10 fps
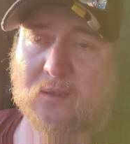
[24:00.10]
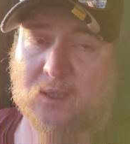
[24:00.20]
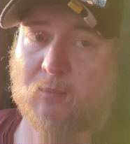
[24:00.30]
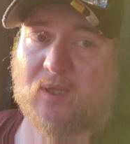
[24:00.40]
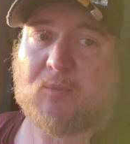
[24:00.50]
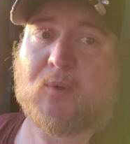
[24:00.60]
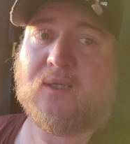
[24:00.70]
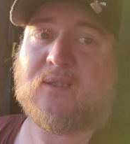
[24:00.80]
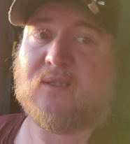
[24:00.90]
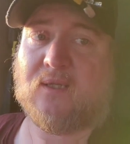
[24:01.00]
Some of these
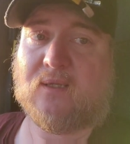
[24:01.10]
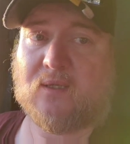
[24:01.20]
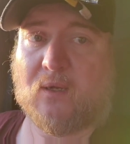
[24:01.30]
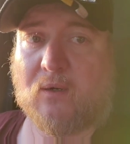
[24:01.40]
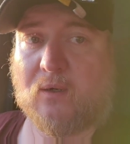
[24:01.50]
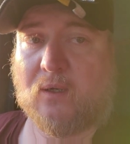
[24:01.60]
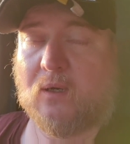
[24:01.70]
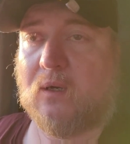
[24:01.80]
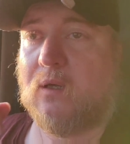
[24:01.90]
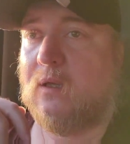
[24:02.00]
places in this
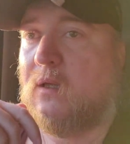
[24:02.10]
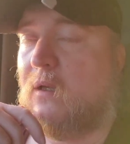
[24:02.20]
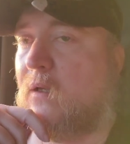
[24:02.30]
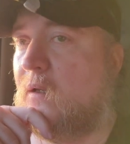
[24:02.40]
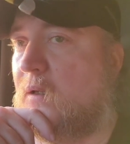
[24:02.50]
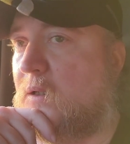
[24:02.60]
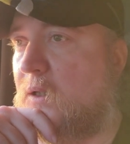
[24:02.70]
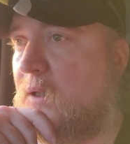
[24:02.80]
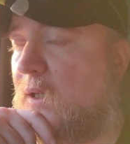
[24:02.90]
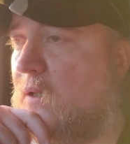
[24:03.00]
area,
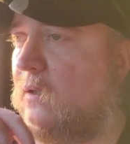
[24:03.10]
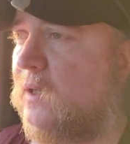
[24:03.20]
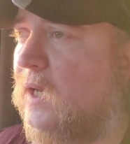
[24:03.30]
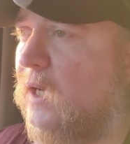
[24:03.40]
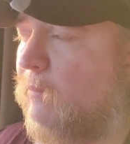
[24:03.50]
you need to look